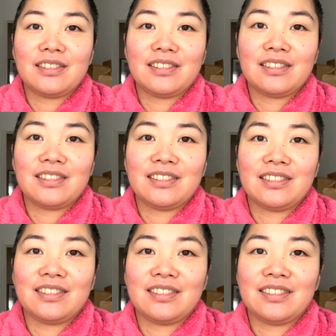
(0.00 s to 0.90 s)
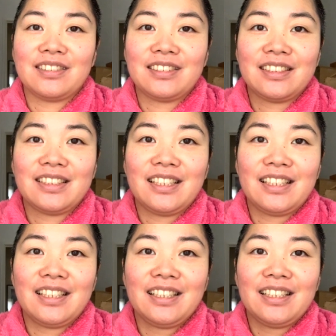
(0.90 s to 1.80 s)

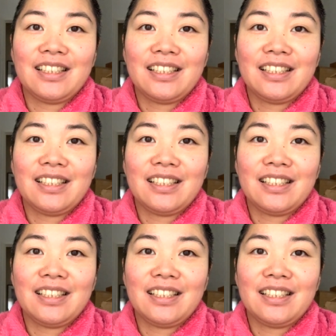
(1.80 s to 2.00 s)
(silence)